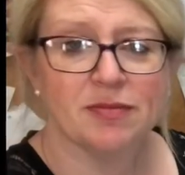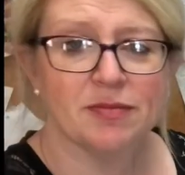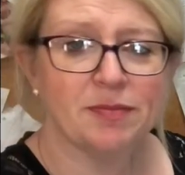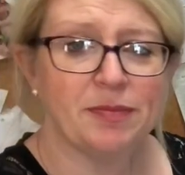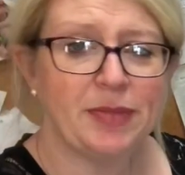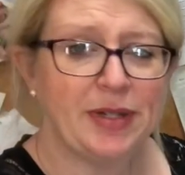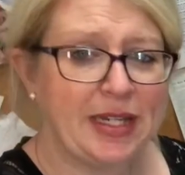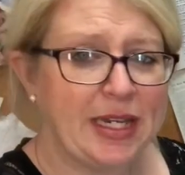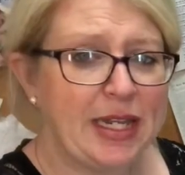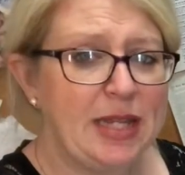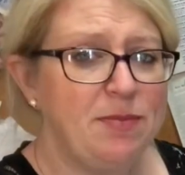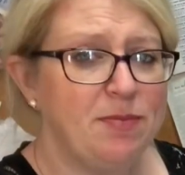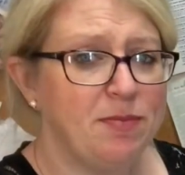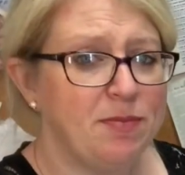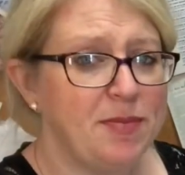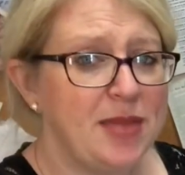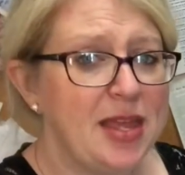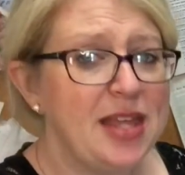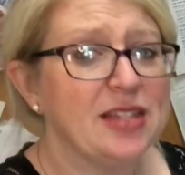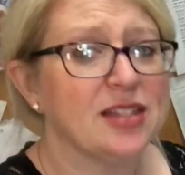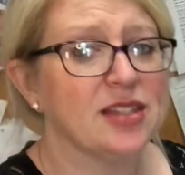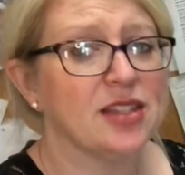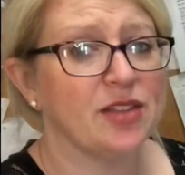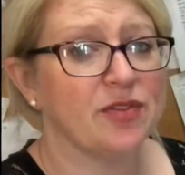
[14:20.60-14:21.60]
but he
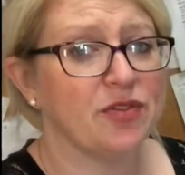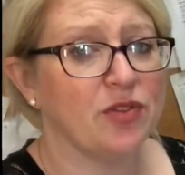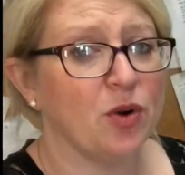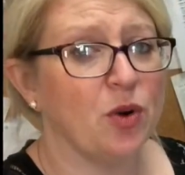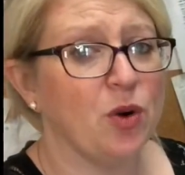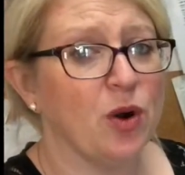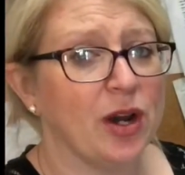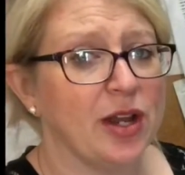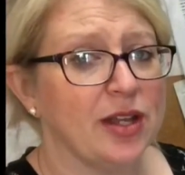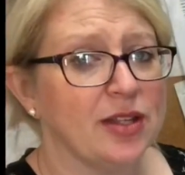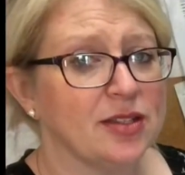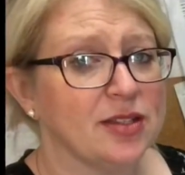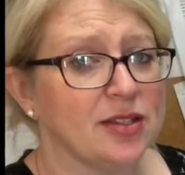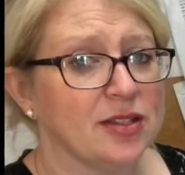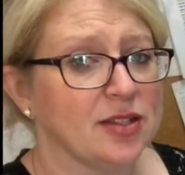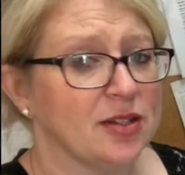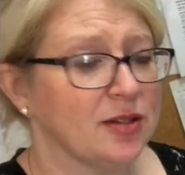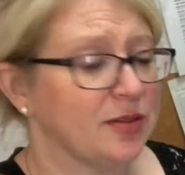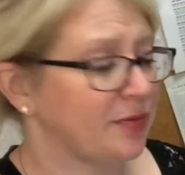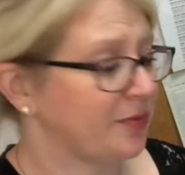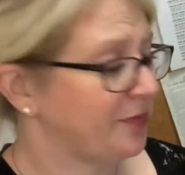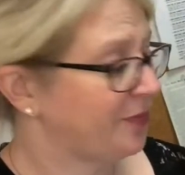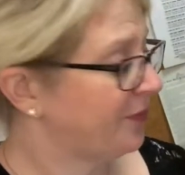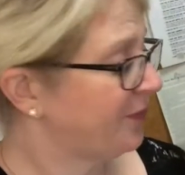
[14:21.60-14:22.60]
missed the forest.
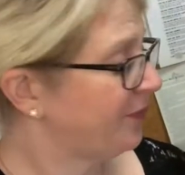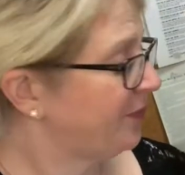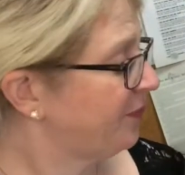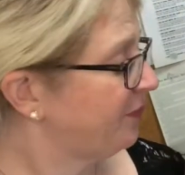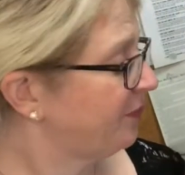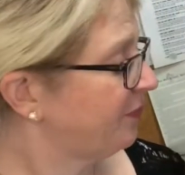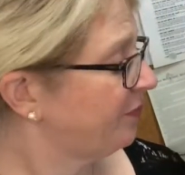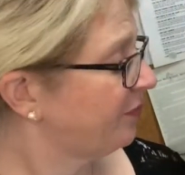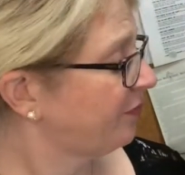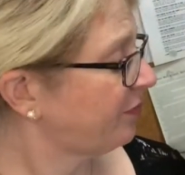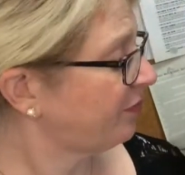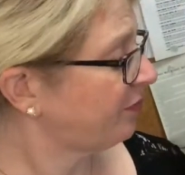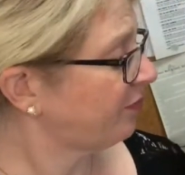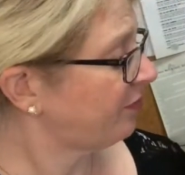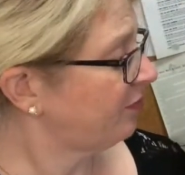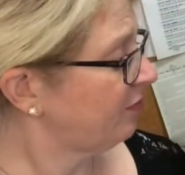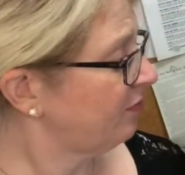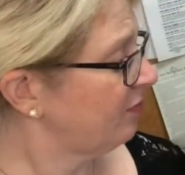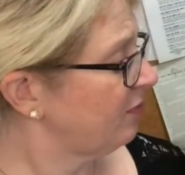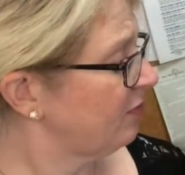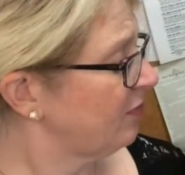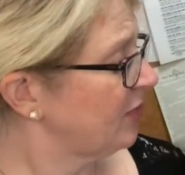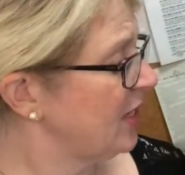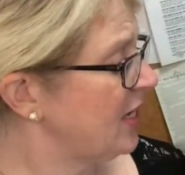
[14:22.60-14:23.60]

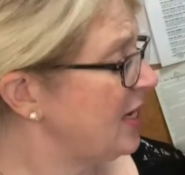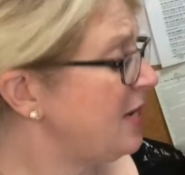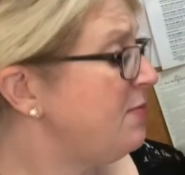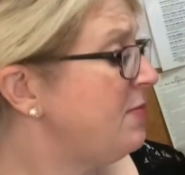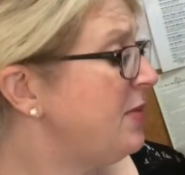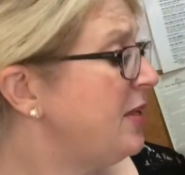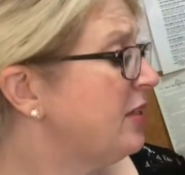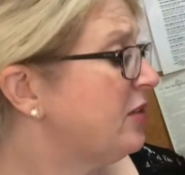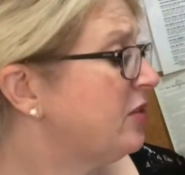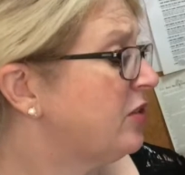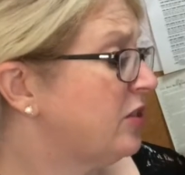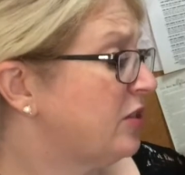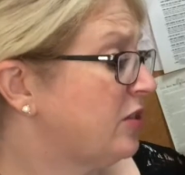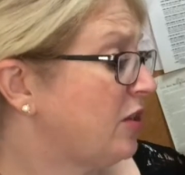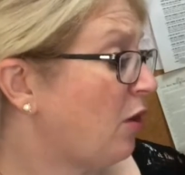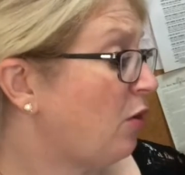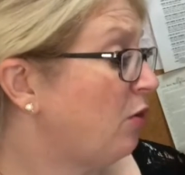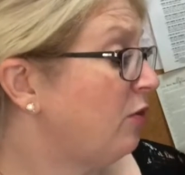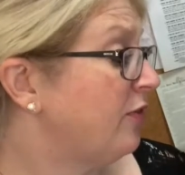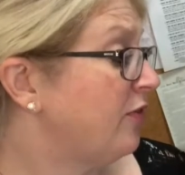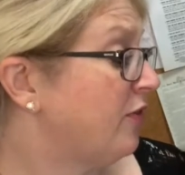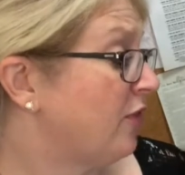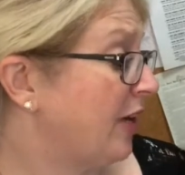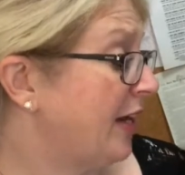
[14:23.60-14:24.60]
He missed his
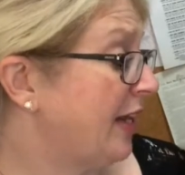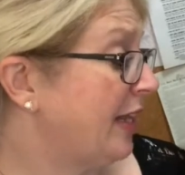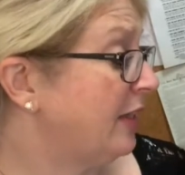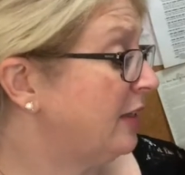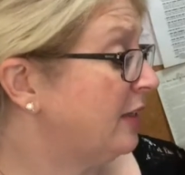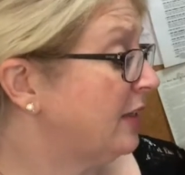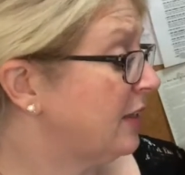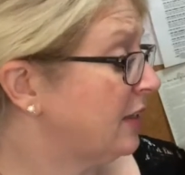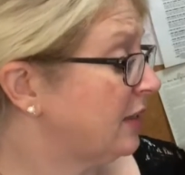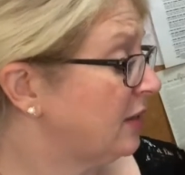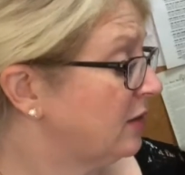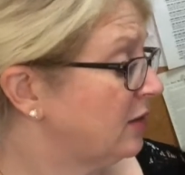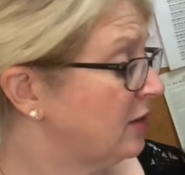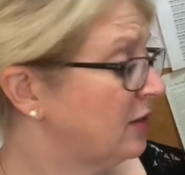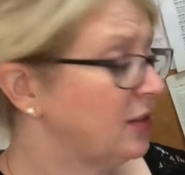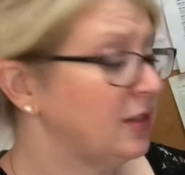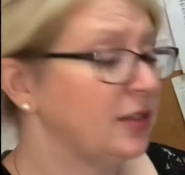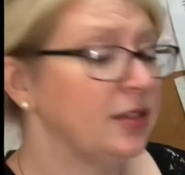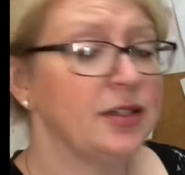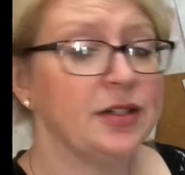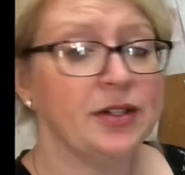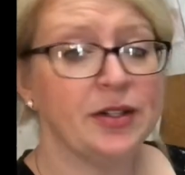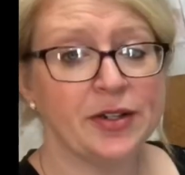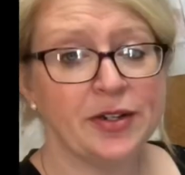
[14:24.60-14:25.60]
old friends,
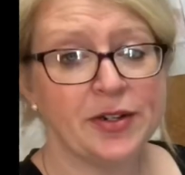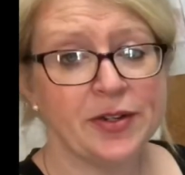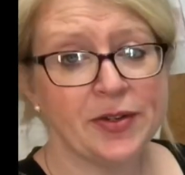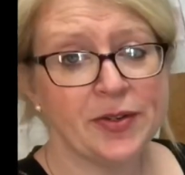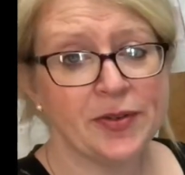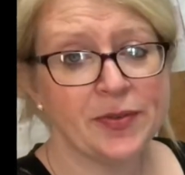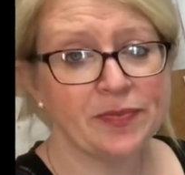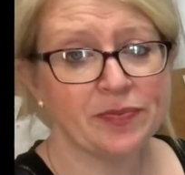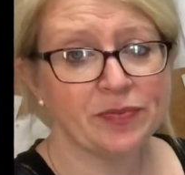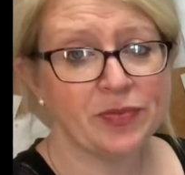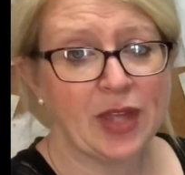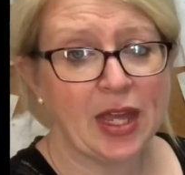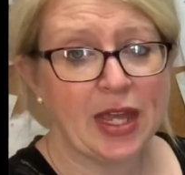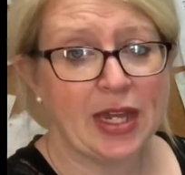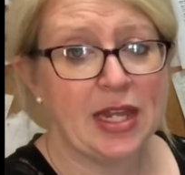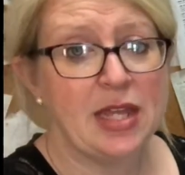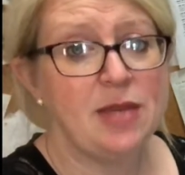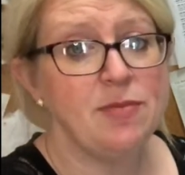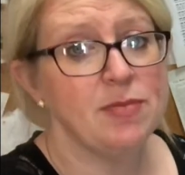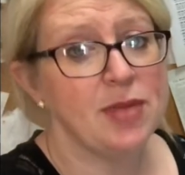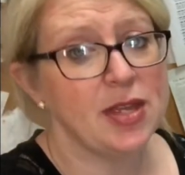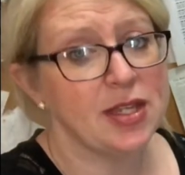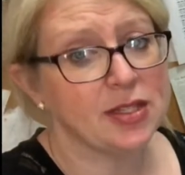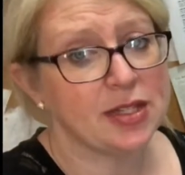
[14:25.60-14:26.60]
and
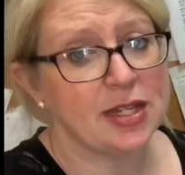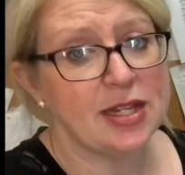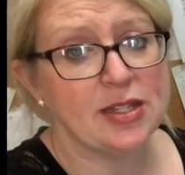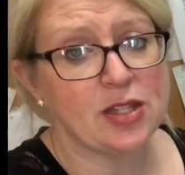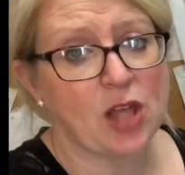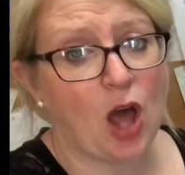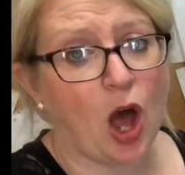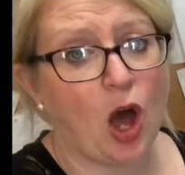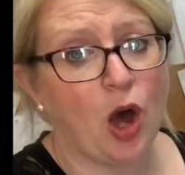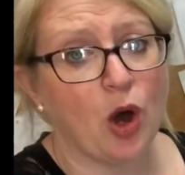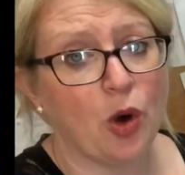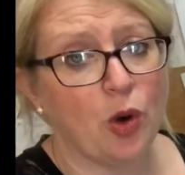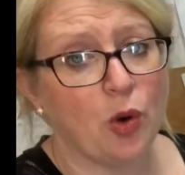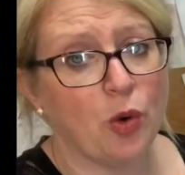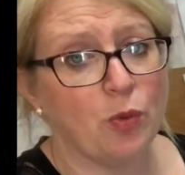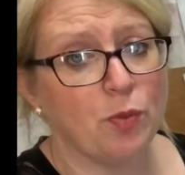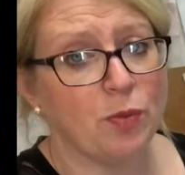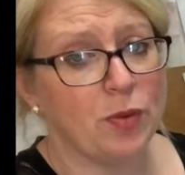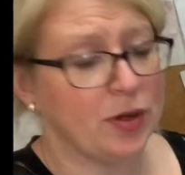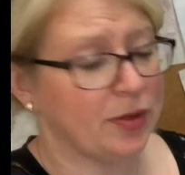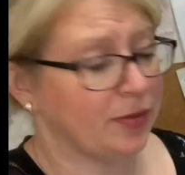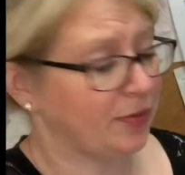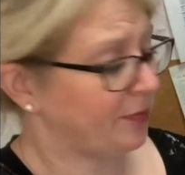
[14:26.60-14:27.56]
he missed his home.